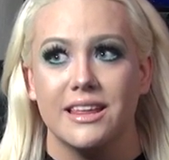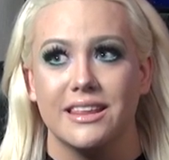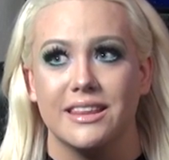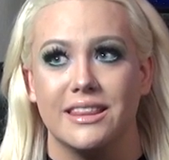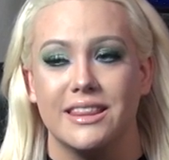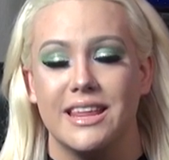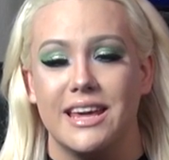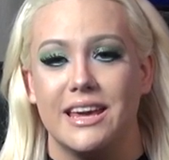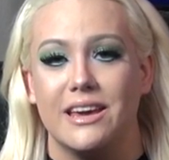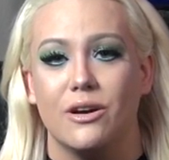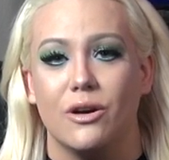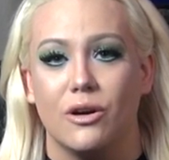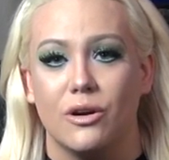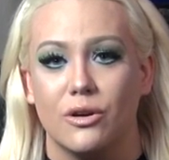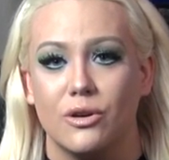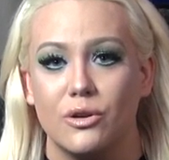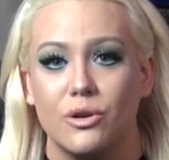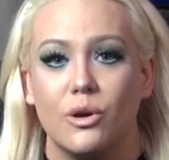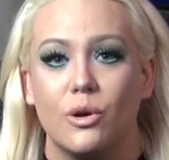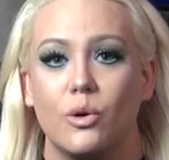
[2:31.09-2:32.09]
They
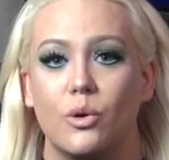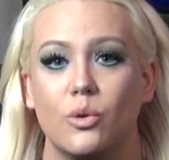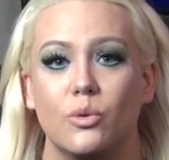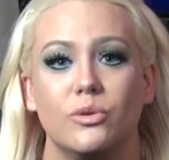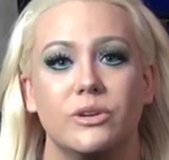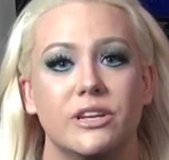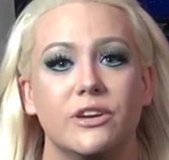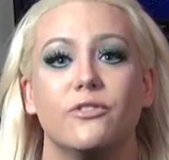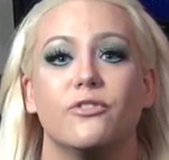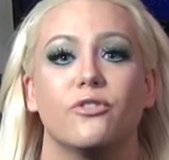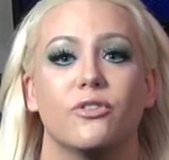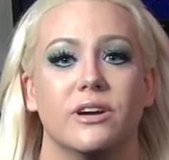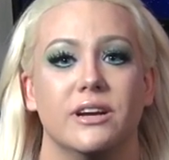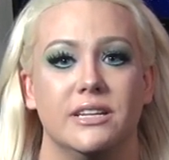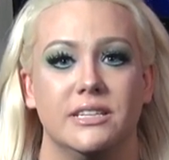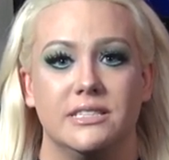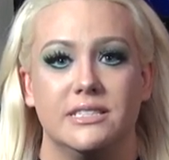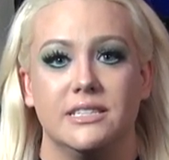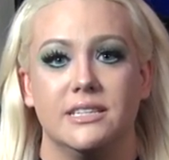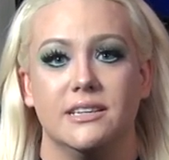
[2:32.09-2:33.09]
are no
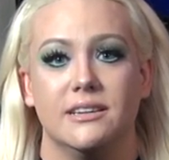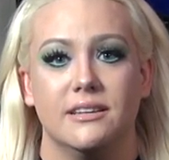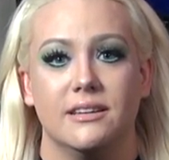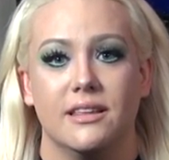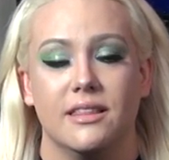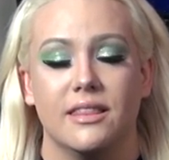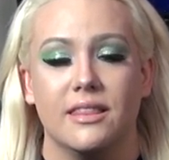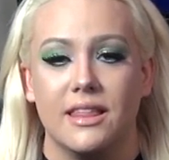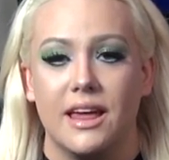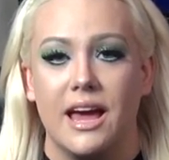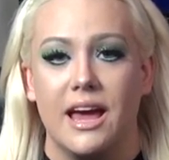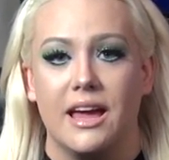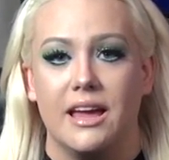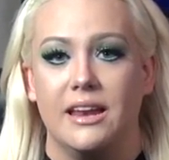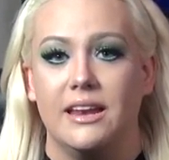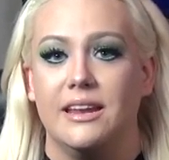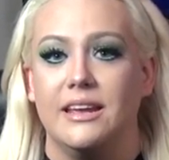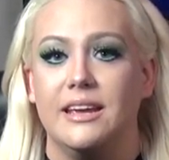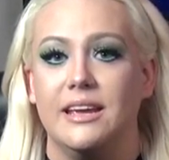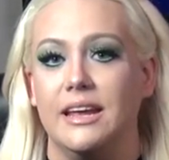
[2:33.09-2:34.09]
different
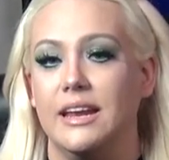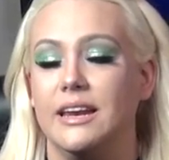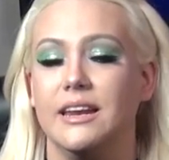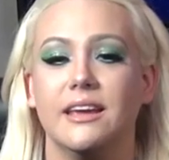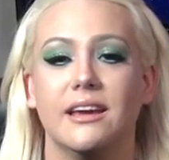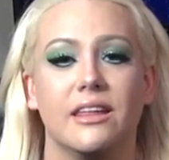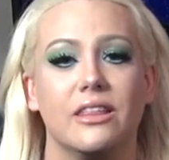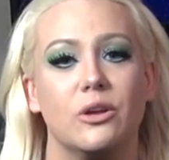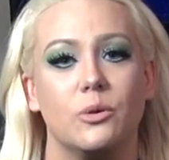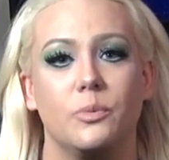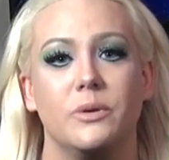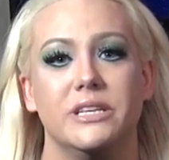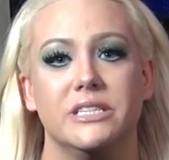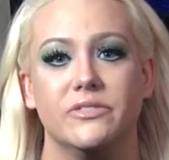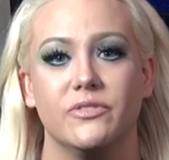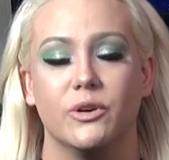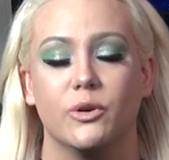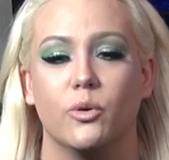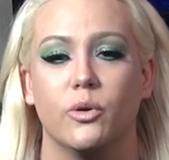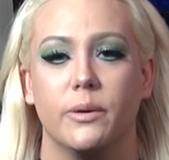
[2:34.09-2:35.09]
than any other piece
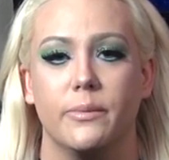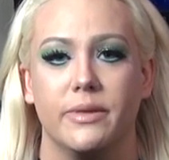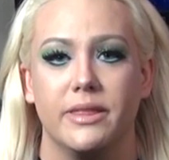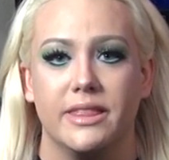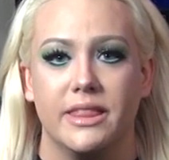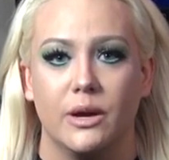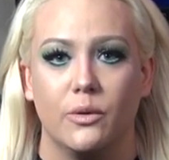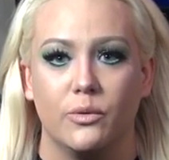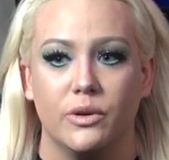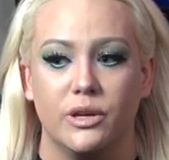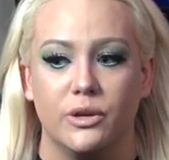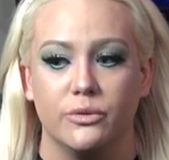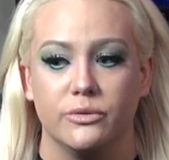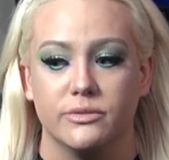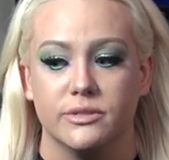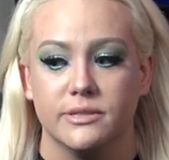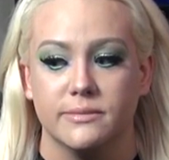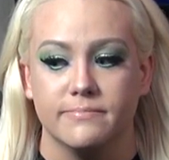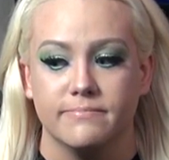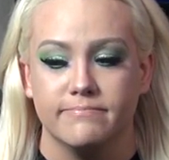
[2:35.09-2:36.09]
of equipment that we
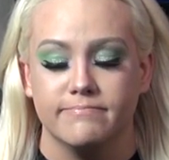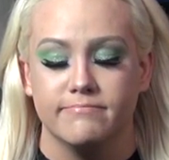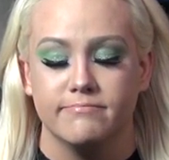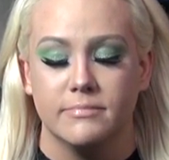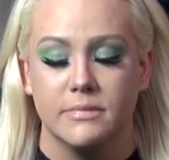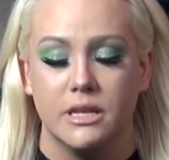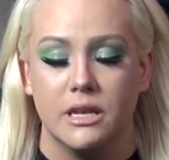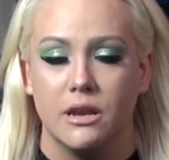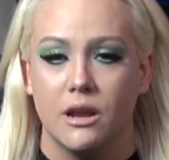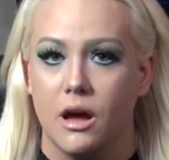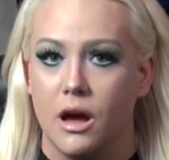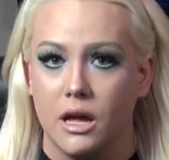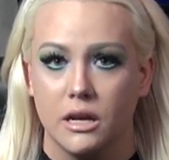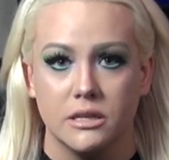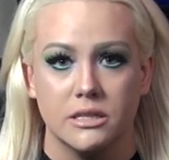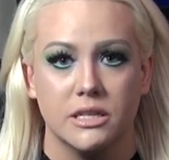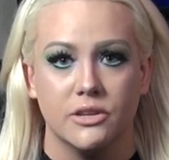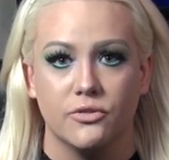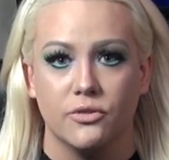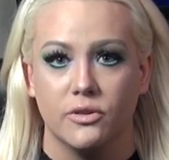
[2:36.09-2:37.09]
use.
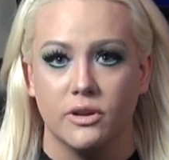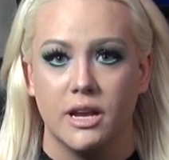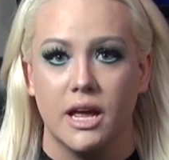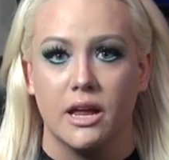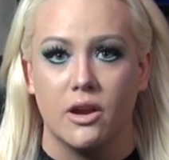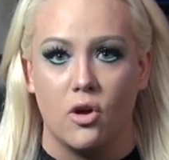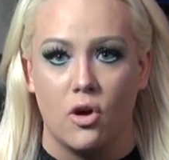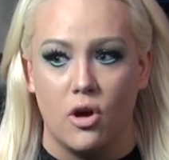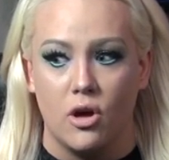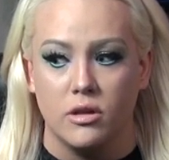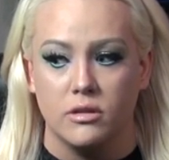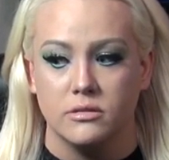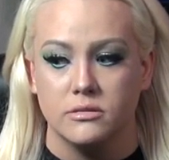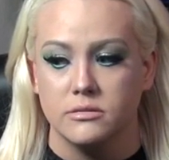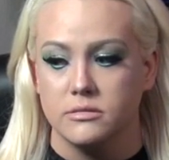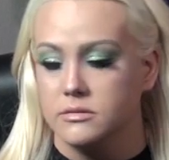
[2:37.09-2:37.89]
Not different at all.